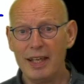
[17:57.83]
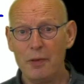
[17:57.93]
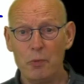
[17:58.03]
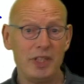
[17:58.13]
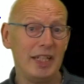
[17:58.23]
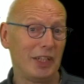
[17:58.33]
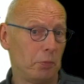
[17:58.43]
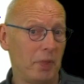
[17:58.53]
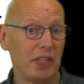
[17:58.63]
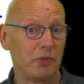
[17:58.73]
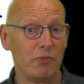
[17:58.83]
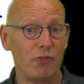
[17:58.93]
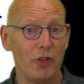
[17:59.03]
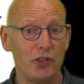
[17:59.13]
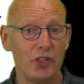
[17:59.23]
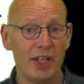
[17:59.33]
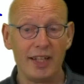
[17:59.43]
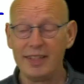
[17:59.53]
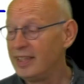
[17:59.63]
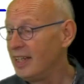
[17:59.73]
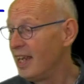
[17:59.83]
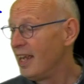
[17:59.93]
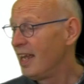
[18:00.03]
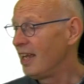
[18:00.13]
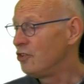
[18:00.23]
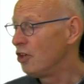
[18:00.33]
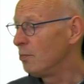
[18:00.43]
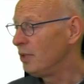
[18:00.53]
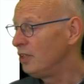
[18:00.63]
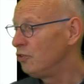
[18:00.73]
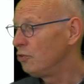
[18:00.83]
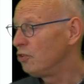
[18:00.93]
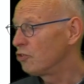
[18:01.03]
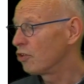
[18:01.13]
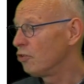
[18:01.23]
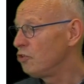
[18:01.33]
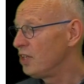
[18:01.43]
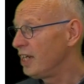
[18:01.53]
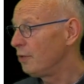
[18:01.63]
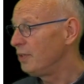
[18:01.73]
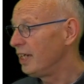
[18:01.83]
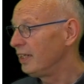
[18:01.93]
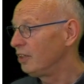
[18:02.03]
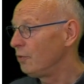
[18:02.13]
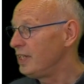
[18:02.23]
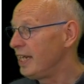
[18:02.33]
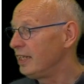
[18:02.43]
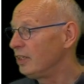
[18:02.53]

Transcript: what he expects from functionality, and jump into the solution area and creating